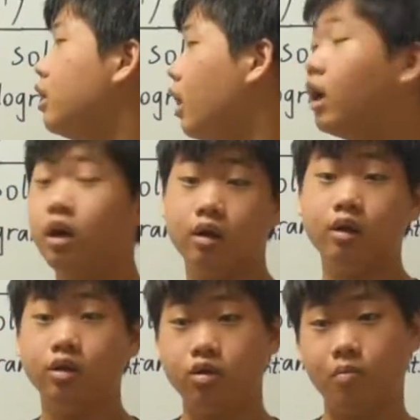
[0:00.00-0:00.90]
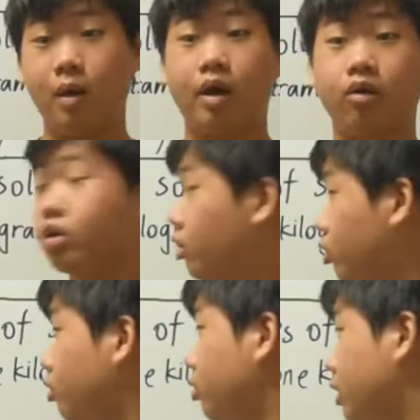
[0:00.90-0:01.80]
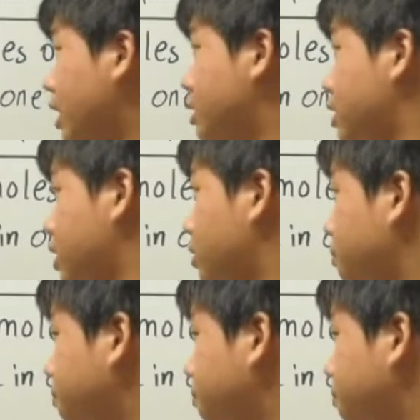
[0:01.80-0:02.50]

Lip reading: a numerical density.